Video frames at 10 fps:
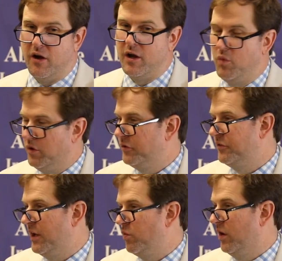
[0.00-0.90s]
Gary Wills
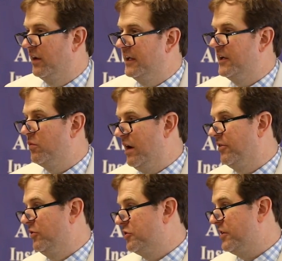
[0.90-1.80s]
said, where Lincoln
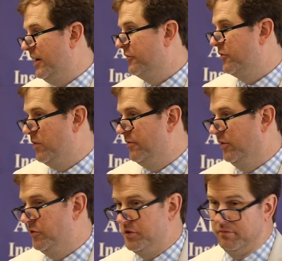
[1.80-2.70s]
revolutionized the
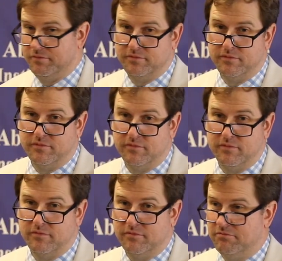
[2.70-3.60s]
revolution.
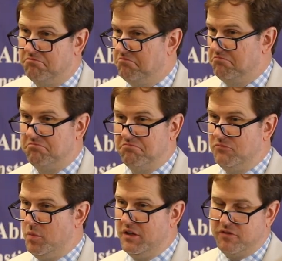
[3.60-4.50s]

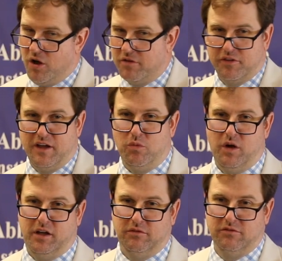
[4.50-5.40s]
Nobody thought of it that
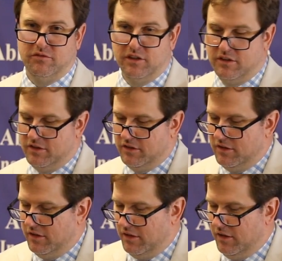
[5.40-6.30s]
way
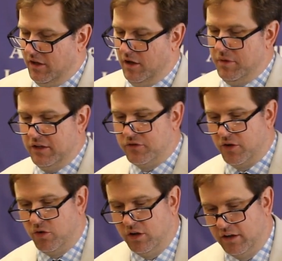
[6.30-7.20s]
until